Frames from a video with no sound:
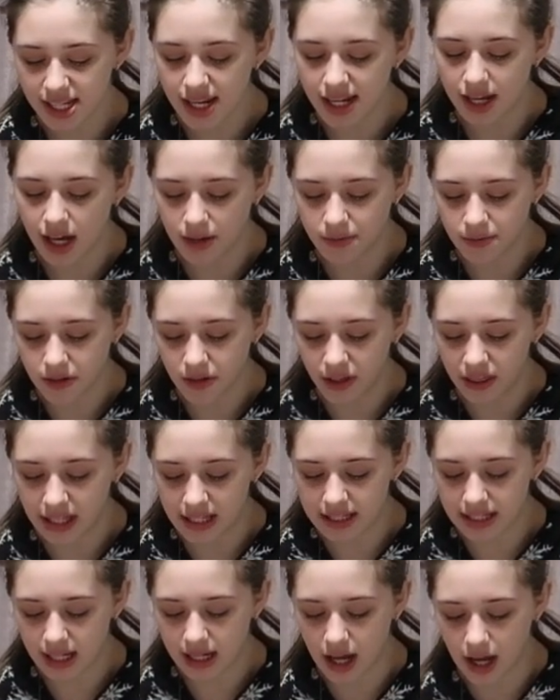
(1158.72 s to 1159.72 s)
that it comes with
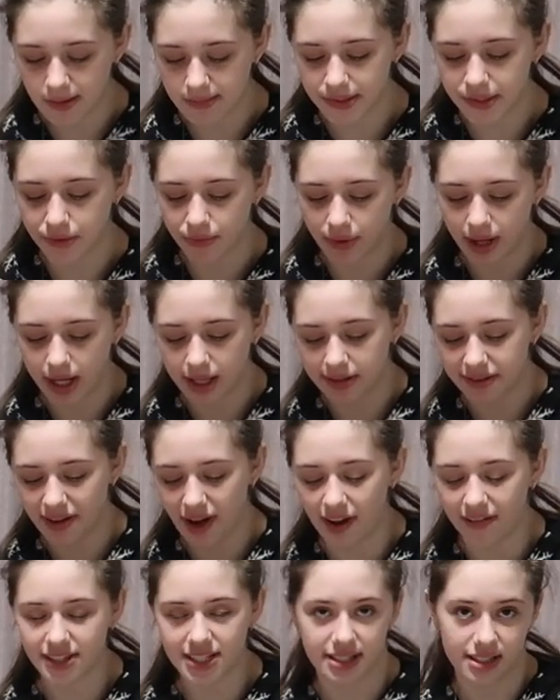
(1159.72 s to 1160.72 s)
is it comes with
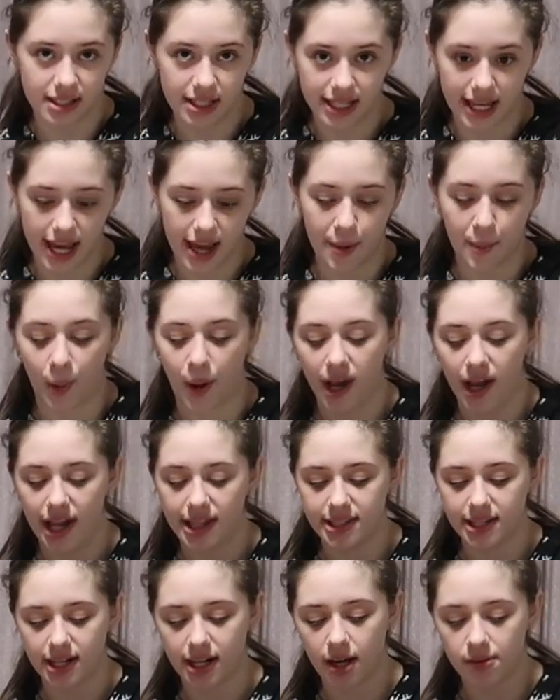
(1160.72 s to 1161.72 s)
obviously the camera,
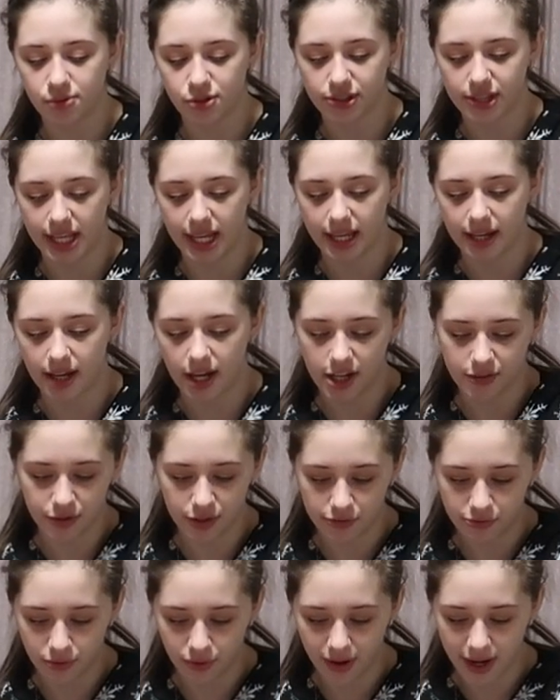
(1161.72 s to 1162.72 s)
and then it comes with a
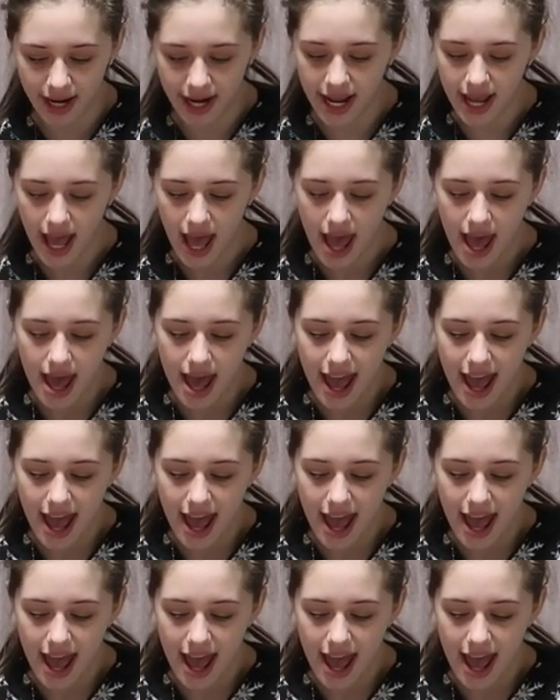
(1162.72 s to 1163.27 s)
cover for it.